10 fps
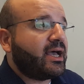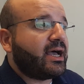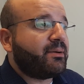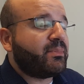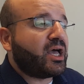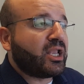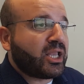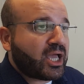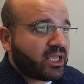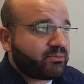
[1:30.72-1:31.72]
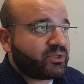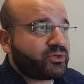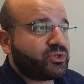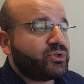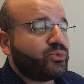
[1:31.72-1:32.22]

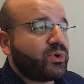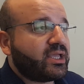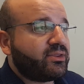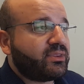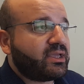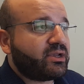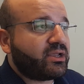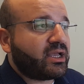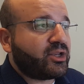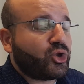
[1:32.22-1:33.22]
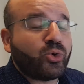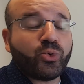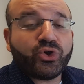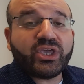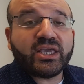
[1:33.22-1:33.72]
alignment, when they're not
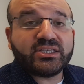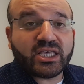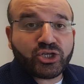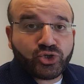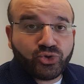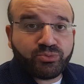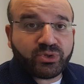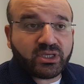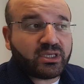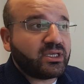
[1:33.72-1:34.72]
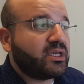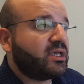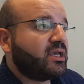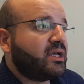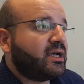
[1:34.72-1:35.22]
working as they should be.
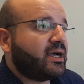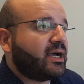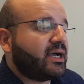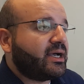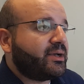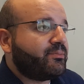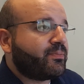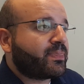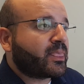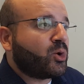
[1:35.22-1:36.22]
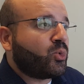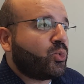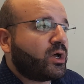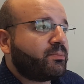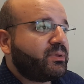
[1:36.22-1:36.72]

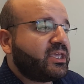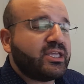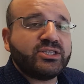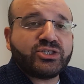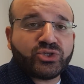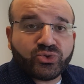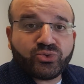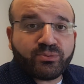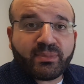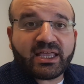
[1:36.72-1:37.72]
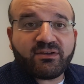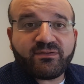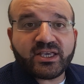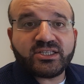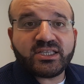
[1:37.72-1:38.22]
What begins to
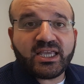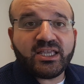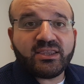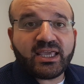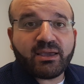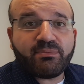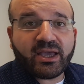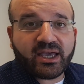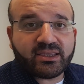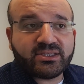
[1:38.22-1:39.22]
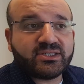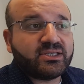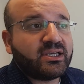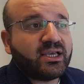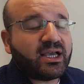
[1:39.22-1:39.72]
manifest in the
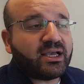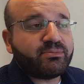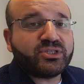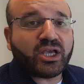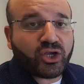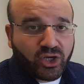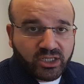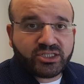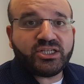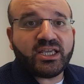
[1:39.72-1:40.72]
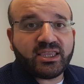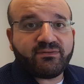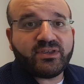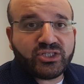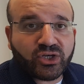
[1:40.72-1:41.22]
empath's psychology, in
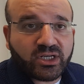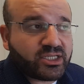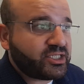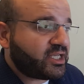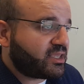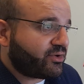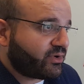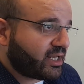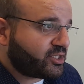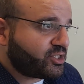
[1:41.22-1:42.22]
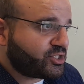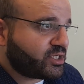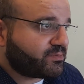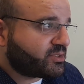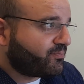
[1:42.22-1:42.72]
their physiology, in their
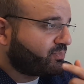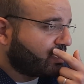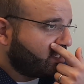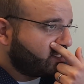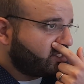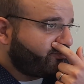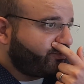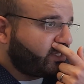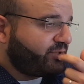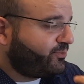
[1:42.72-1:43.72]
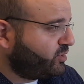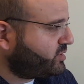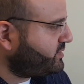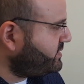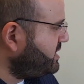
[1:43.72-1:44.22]
relationships. So if we
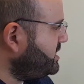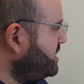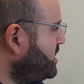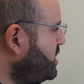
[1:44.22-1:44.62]
look at the